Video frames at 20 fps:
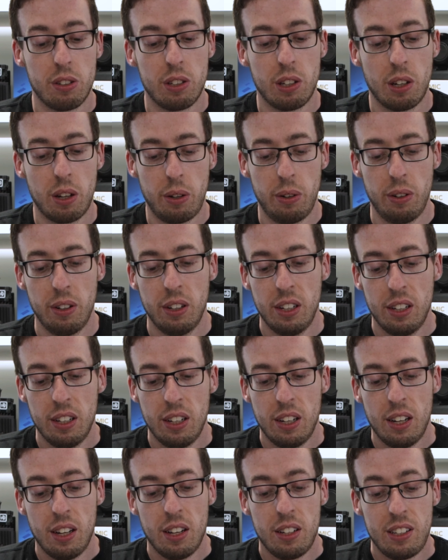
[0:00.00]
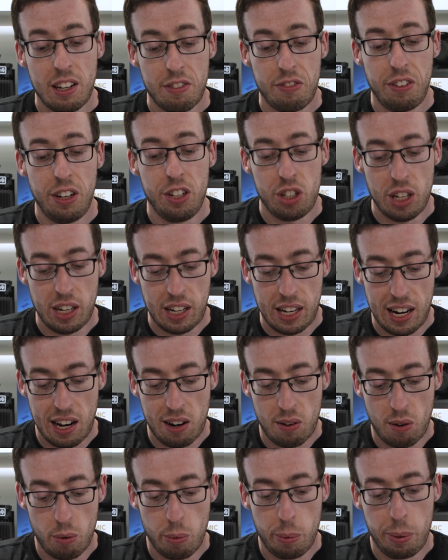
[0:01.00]
So definitely check it
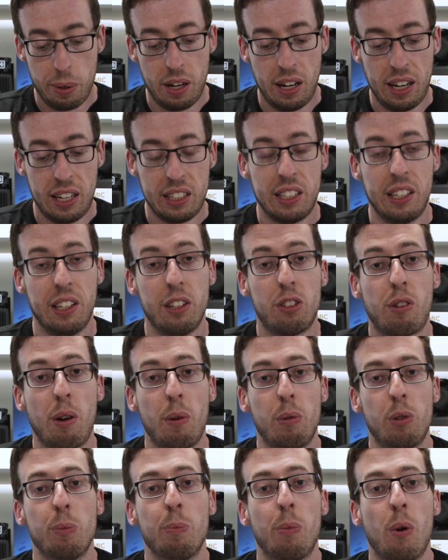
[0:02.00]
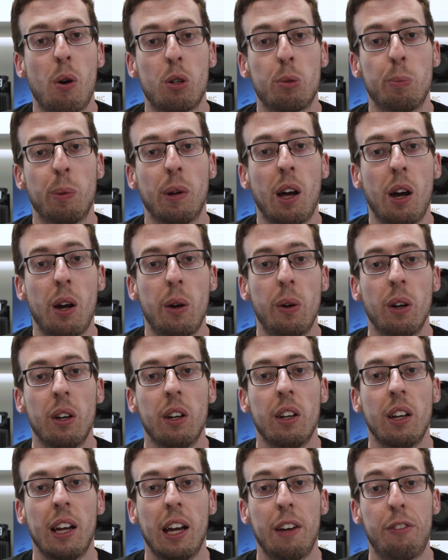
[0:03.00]
out. I will put links in the description box below.
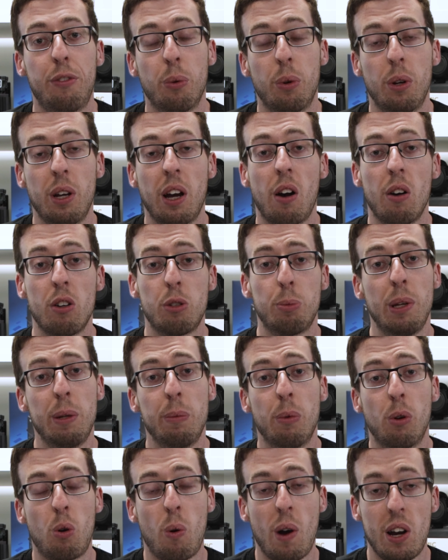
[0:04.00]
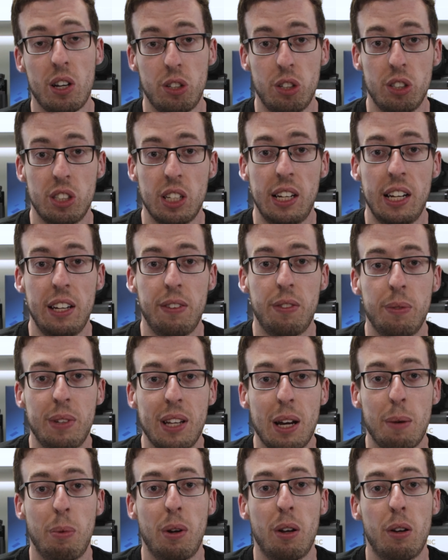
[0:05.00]
If you want to ask me any more questions, then leave them
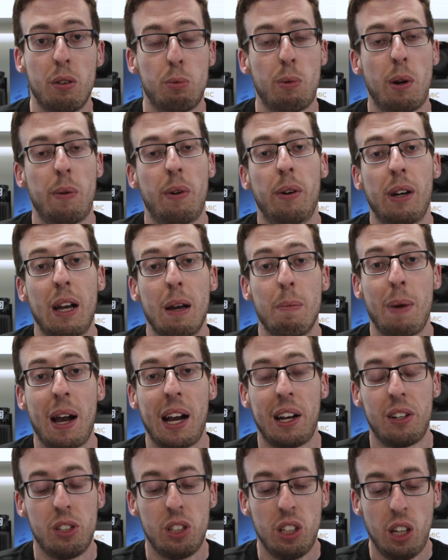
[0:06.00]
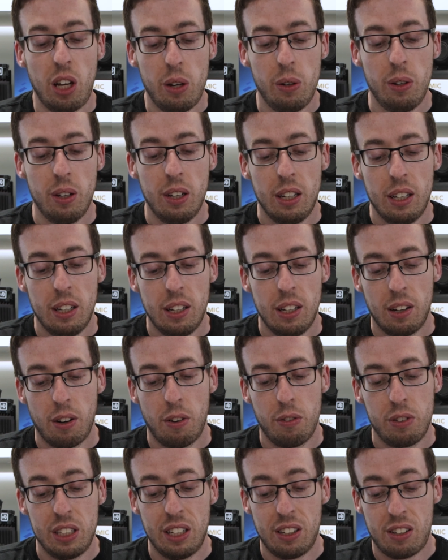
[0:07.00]
down below as well and I'll get back to you.
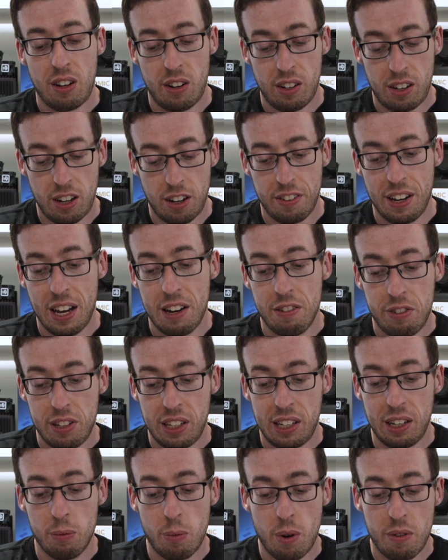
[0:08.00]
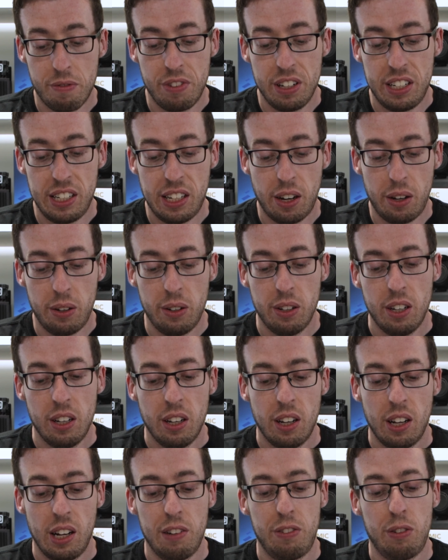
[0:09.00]
Obviously I can't cover everything in one video.
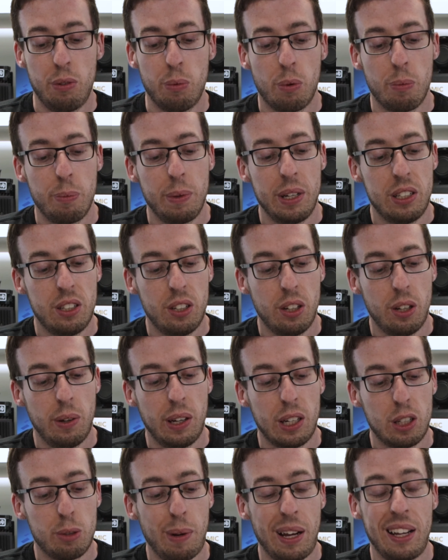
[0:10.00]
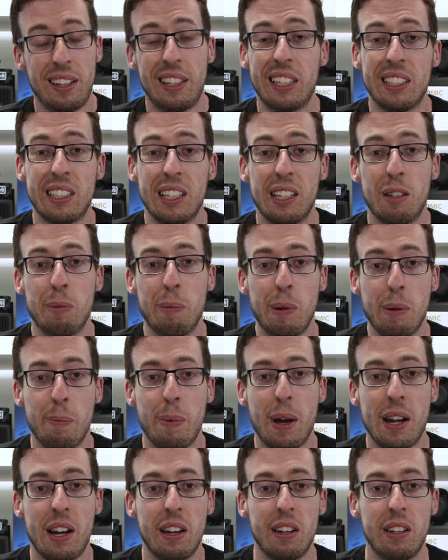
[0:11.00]
If you want me to explain things a little
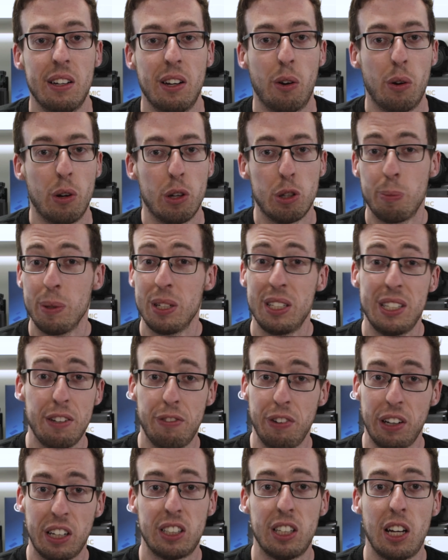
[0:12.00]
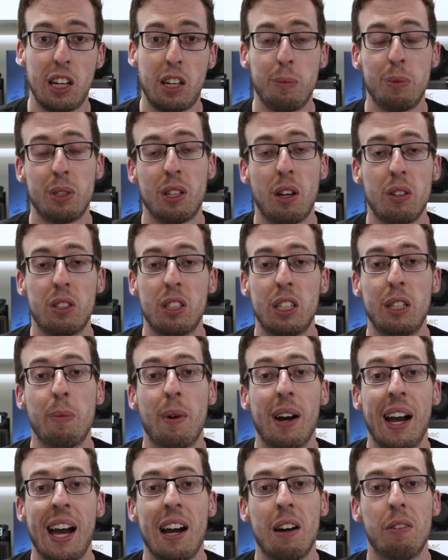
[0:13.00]
bit better on a specific circumstance that you
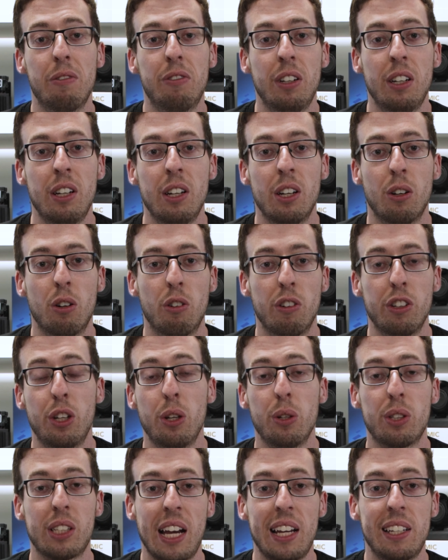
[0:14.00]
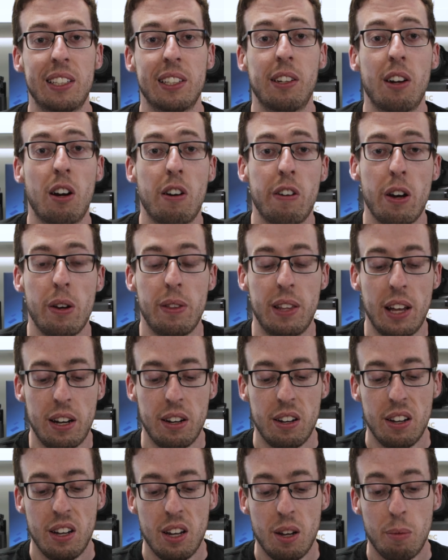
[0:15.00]
might have or use case scenario,
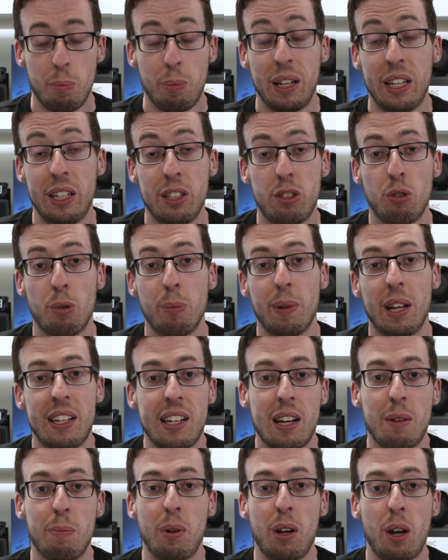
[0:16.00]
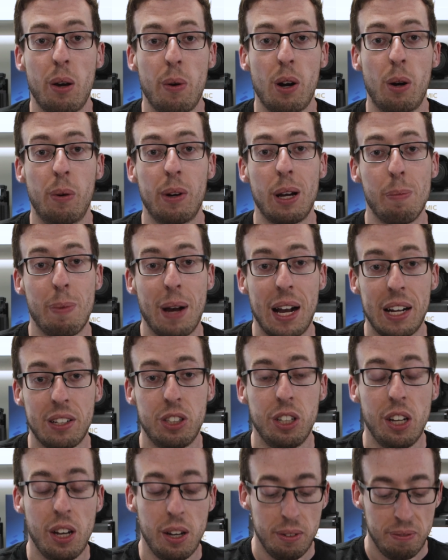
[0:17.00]
then please drop that down below and I'll get back
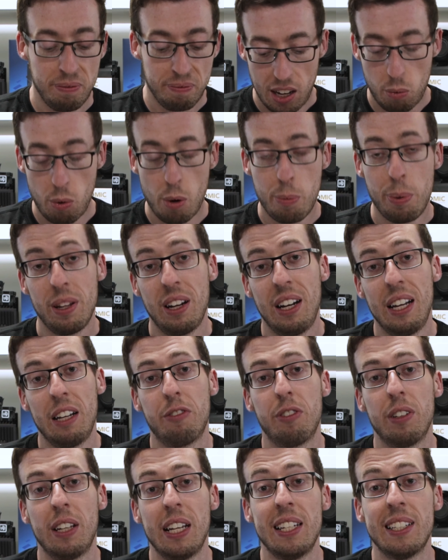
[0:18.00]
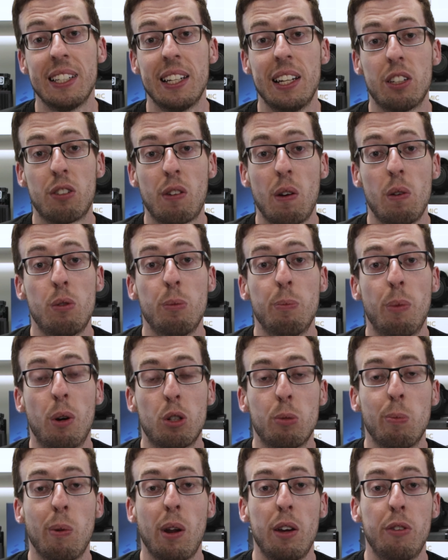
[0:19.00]
to you. I will put the link for these in the description
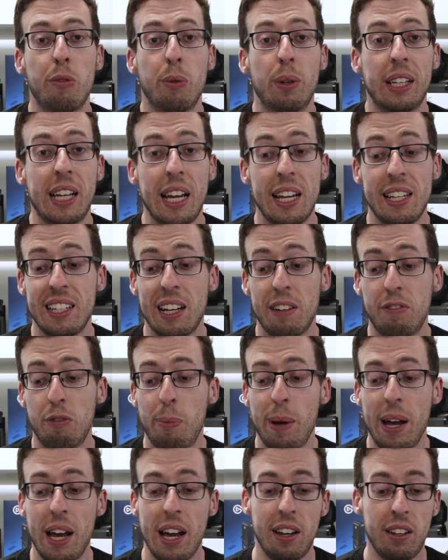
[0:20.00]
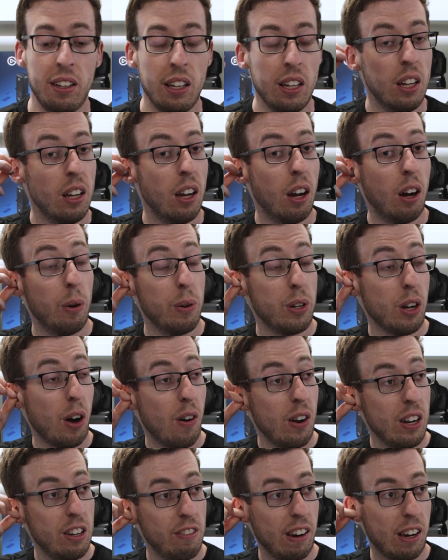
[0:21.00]
box below if you want to get yourself a pair. I would
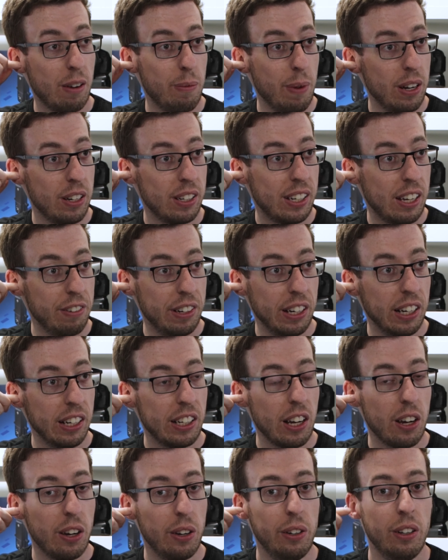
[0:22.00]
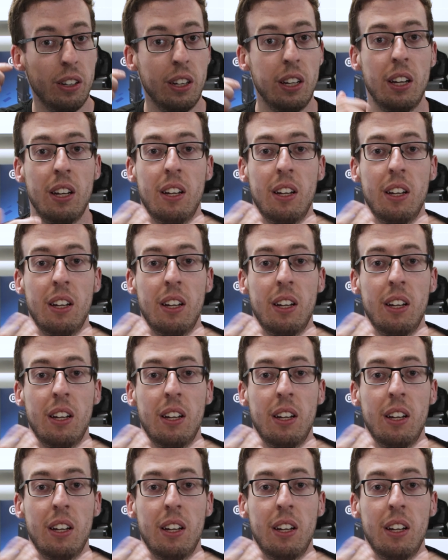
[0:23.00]
highly recommend giving it a go.